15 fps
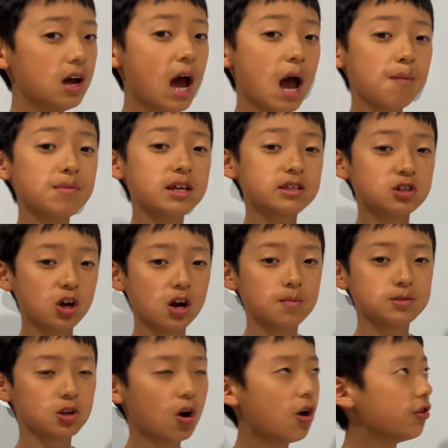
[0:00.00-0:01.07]
How many
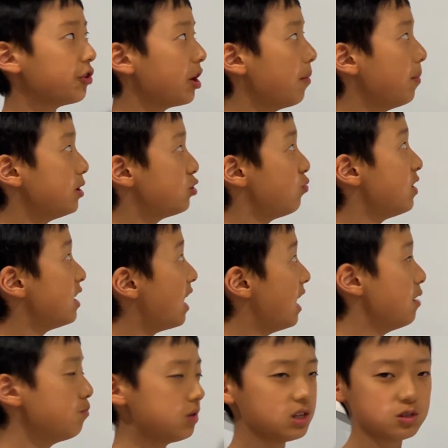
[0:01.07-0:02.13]
terms are there between
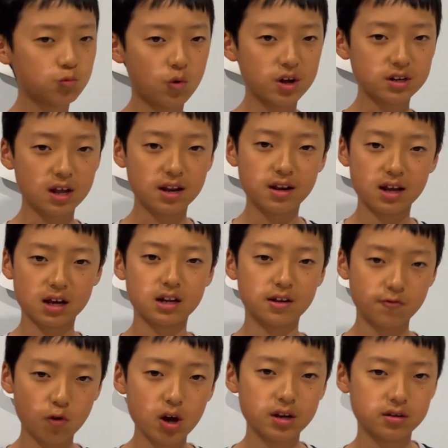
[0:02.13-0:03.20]
n plus 1 and
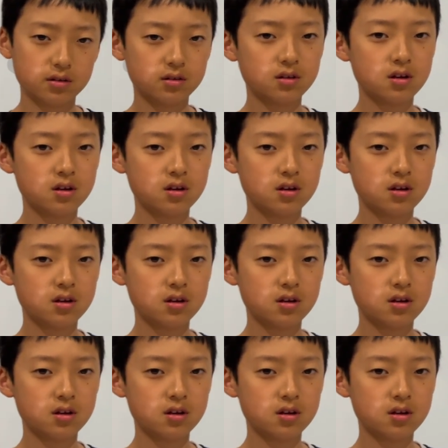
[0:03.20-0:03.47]
negative 1?